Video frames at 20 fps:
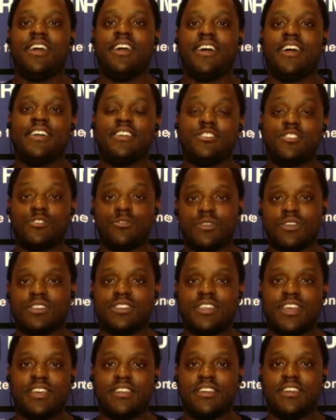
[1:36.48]
is so
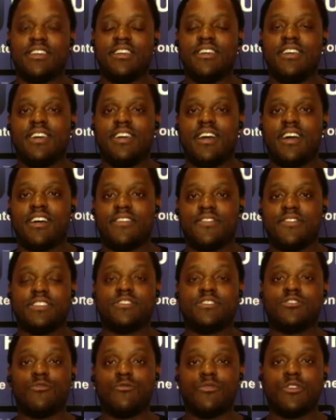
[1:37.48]
exciting. This
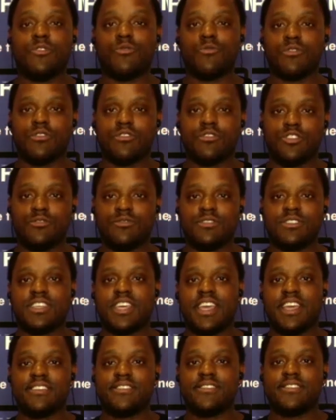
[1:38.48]
is a real world use
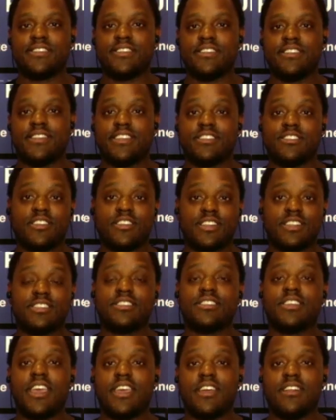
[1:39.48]
case that's going to
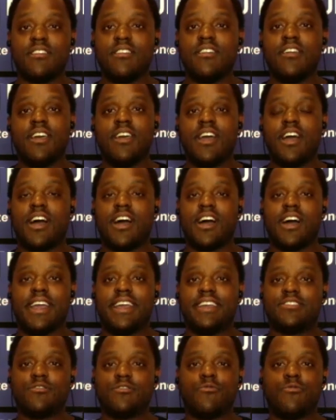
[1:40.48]
scale.
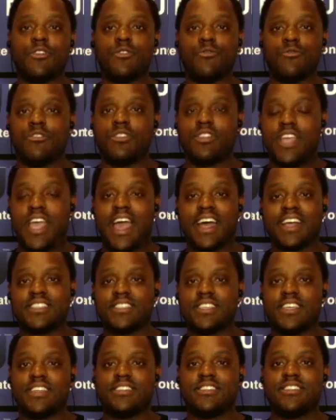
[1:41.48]
It's a real world
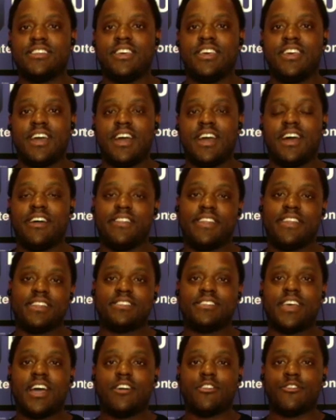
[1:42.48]
asset that's
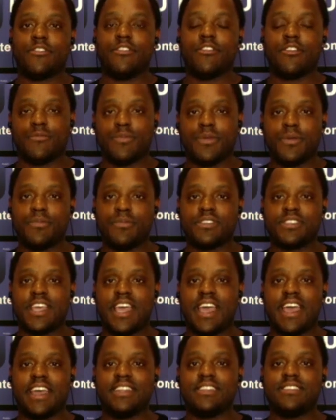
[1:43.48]
out of a lot of people's
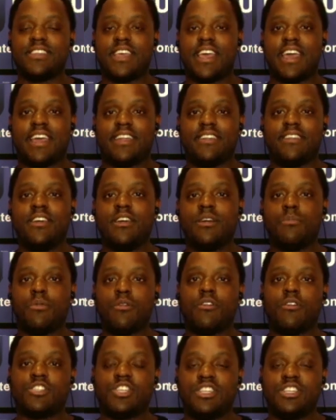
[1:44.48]
hands, and
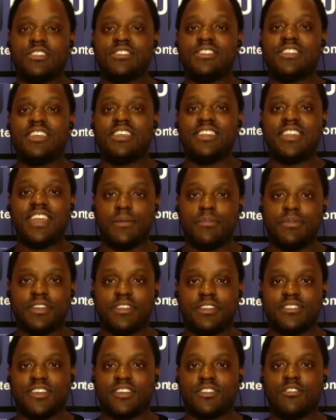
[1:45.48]
blockchain is the enabling
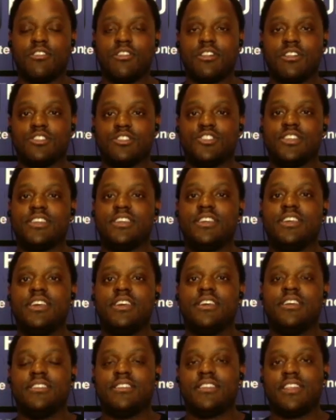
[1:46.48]
technology
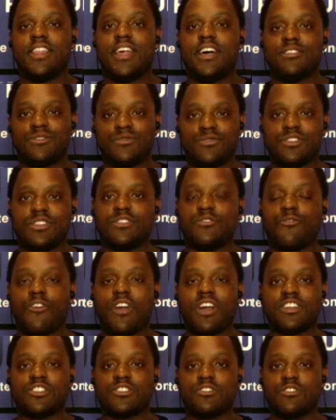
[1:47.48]
that allows for this
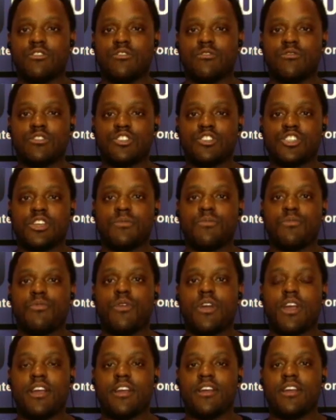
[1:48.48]
fractional ownership
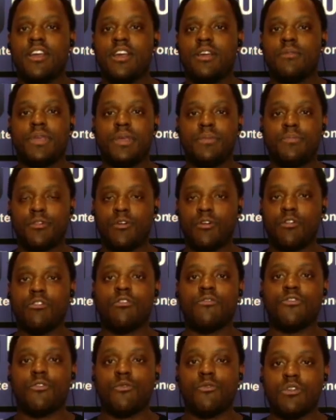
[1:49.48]
where people all
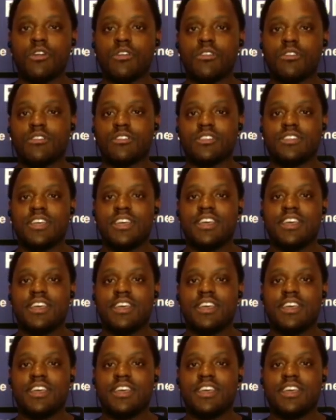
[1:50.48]
over the world